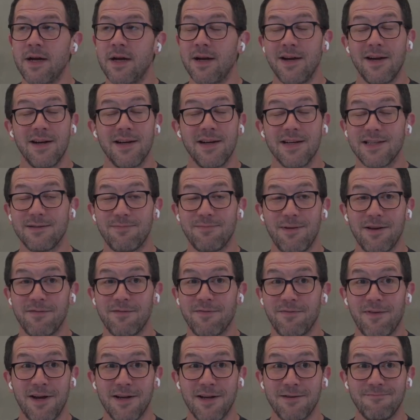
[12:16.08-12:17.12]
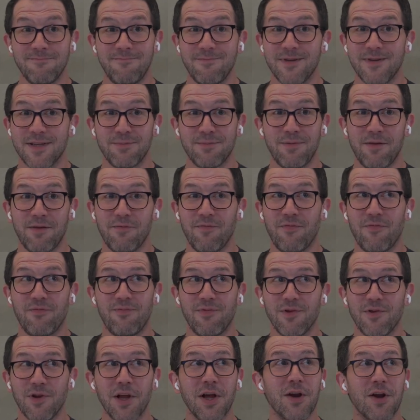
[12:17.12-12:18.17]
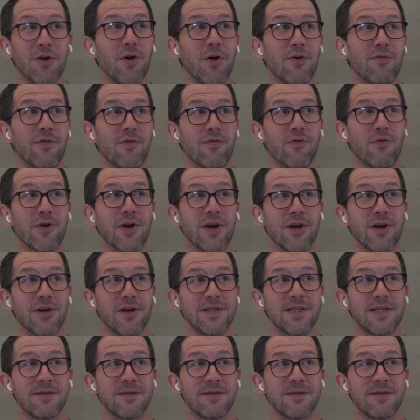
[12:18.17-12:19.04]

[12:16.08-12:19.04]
it's been fun. It's been a little over 4 years.